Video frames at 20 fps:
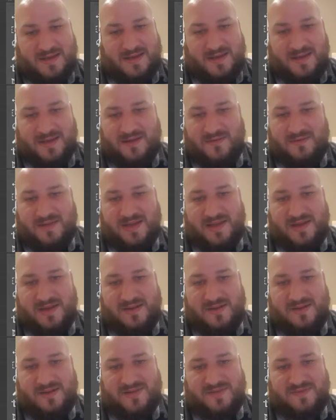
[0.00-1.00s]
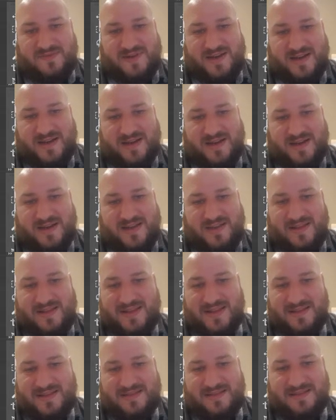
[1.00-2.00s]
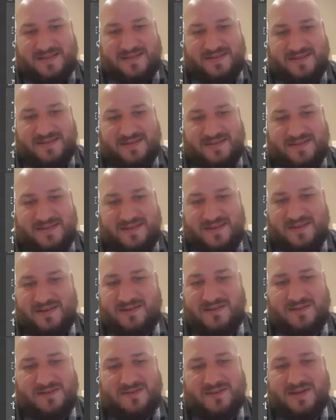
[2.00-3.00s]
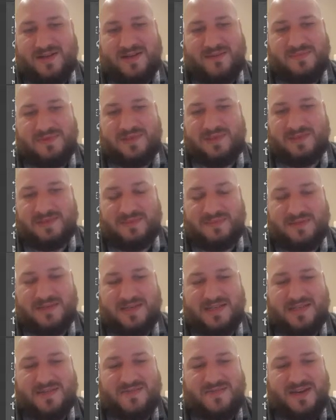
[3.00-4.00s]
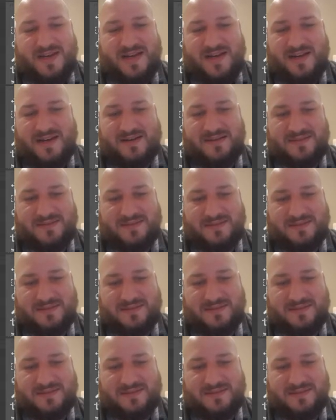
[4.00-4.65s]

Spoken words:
And there we go, those fire highlights. You knew they were coming. I mean, it's fire.